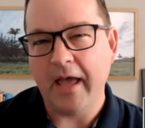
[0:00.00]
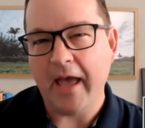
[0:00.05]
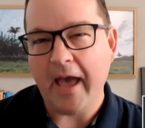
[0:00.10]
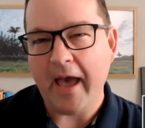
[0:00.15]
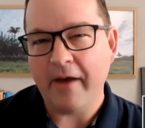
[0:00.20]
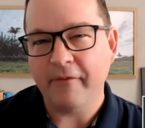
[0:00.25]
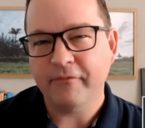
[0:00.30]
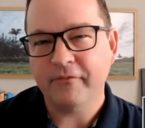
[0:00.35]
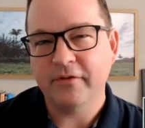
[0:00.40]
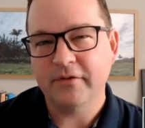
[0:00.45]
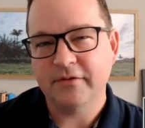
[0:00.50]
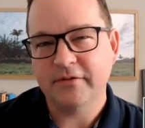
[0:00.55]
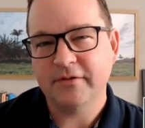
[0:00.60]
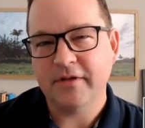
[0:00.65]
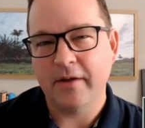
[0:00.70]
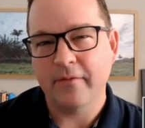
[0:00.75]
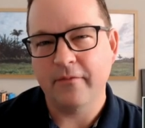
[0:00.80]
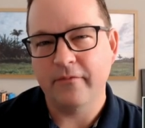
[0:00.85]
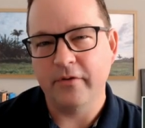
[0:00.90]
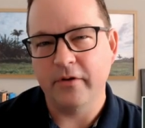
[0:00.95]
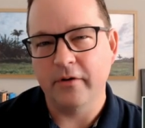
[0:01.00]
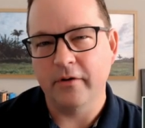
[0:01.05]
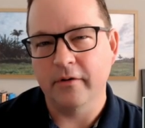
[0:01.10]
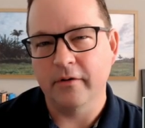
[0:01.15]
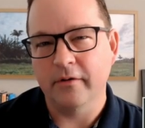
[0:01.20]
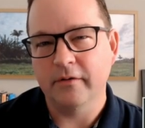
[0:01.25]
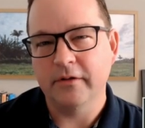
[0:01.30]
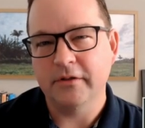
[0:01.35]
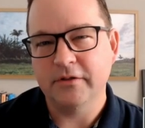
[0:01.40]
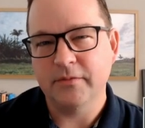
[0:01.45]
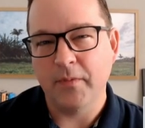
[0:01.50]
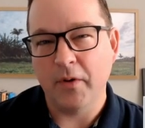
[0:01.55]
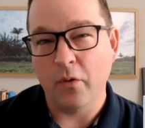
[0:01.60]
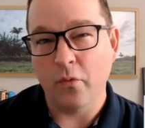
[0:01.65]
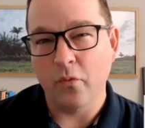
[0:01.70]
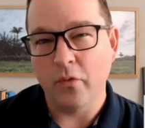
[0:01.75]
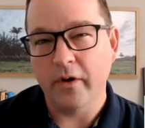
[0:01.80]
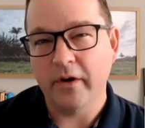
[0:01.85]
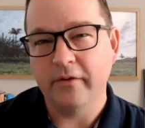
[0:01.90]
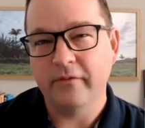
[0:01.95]
after this time of year is about
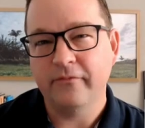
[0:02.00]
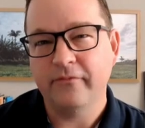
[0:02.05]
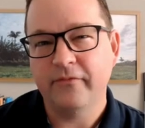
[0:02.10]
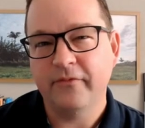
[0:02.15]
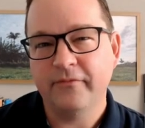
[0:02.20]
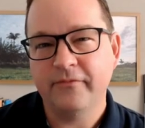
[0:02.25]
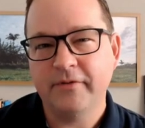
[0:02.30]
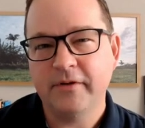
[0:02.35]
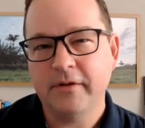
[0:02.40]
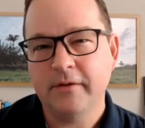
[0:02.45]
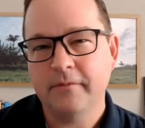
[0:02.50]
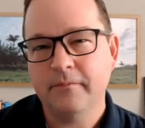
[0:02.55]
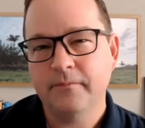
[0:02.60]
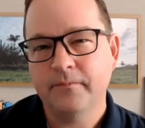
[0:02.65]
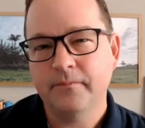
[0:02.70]
1 in 50.